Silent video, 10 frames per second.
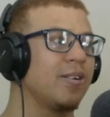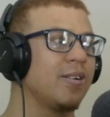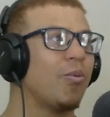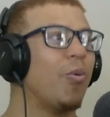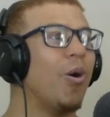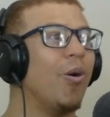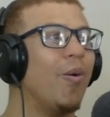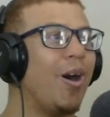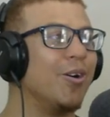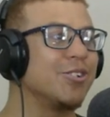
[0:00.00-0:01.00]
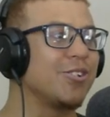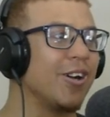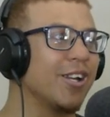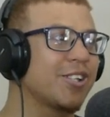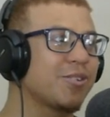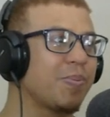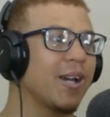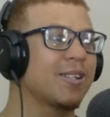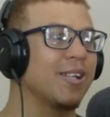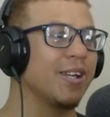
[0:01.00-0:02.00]
Whoa, I was not
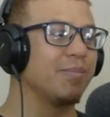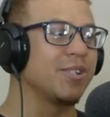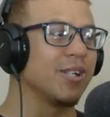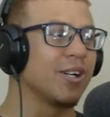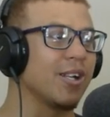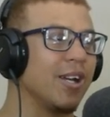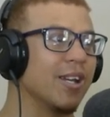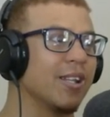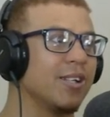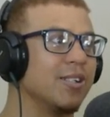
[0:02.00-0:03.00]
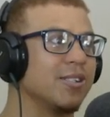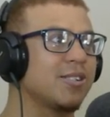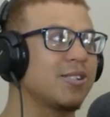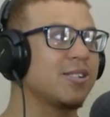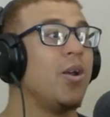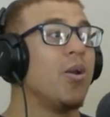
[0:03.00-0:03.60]
expecting him to look like this.